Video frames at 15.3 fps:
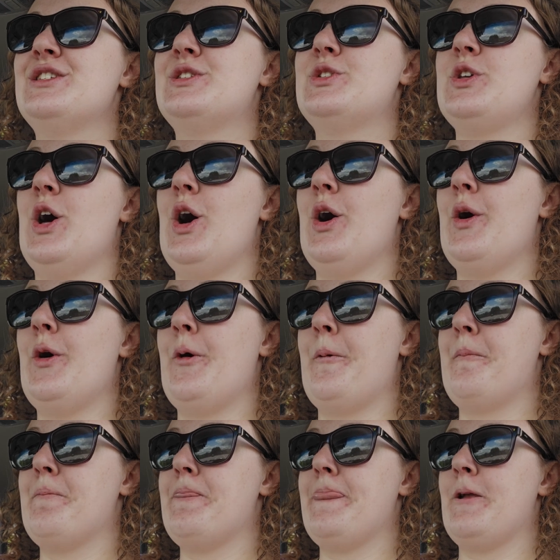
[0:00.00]

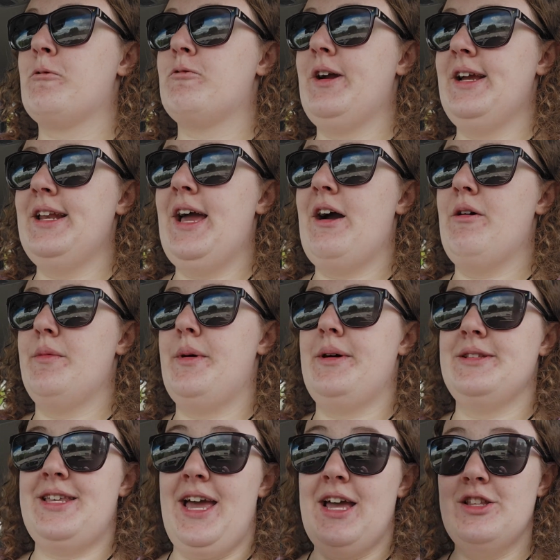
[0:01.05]
So right now I'm
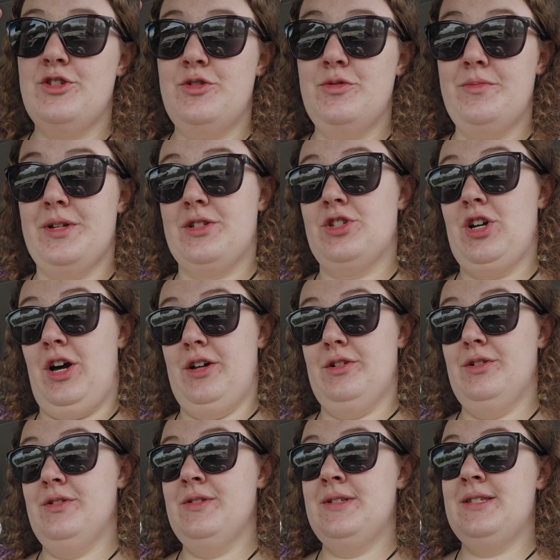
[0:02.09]
about to head to
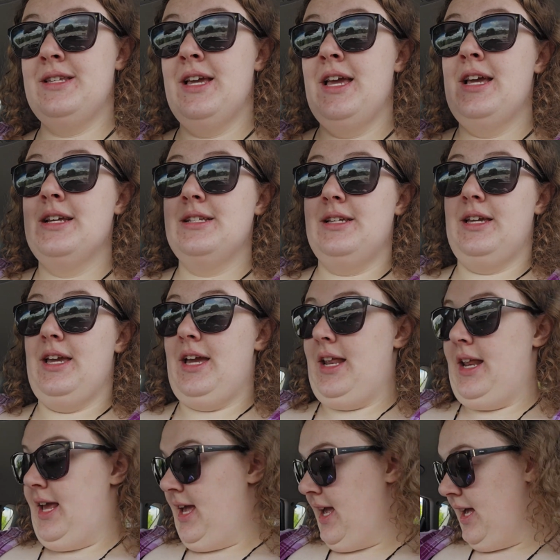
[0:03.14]
McDonald's to
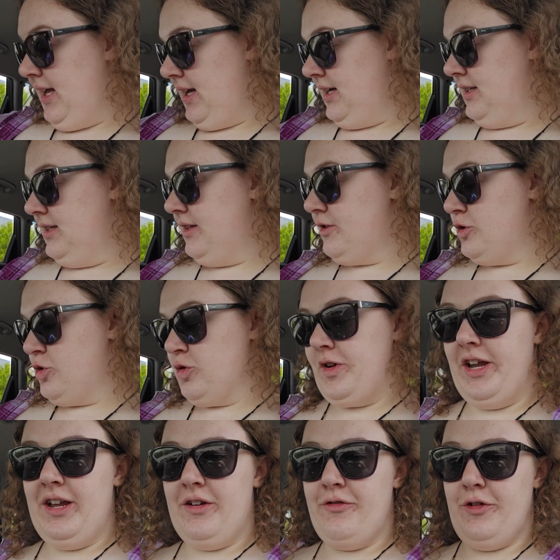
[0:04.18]
get another
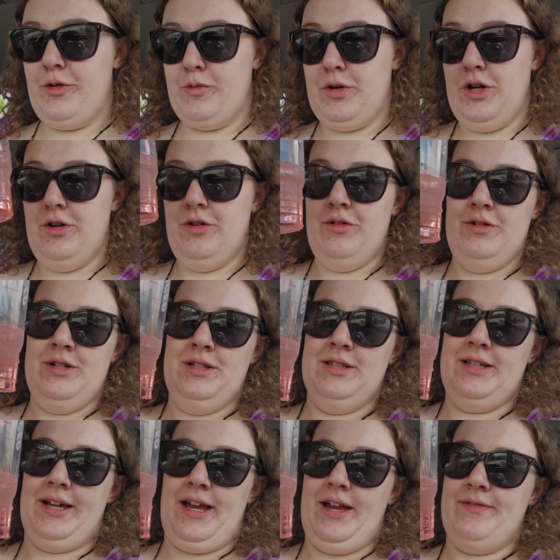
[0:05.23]
drink for the road.
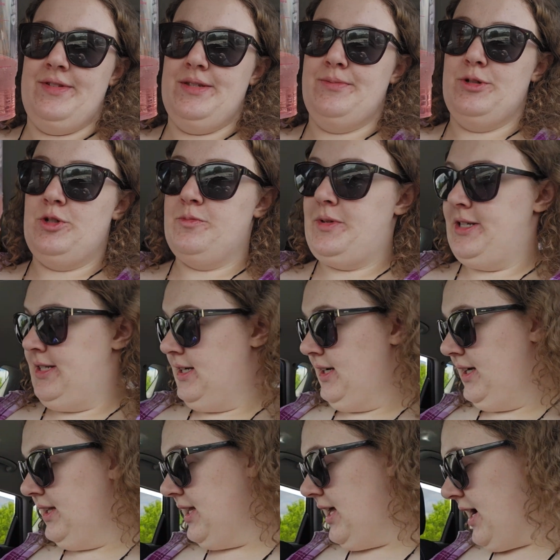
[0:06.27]
Like, I have this much of my
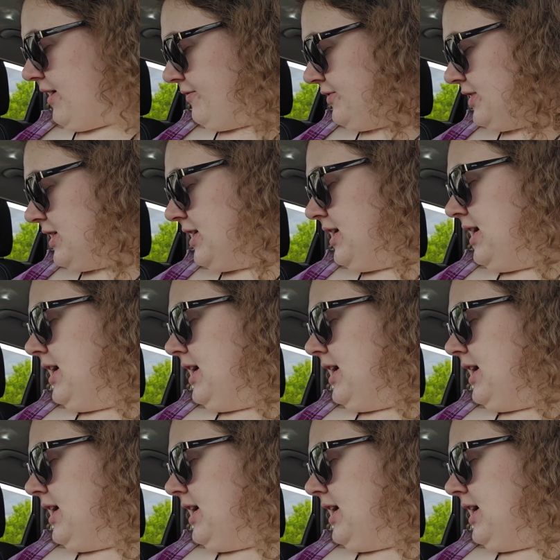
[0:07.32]
Dunkin' left.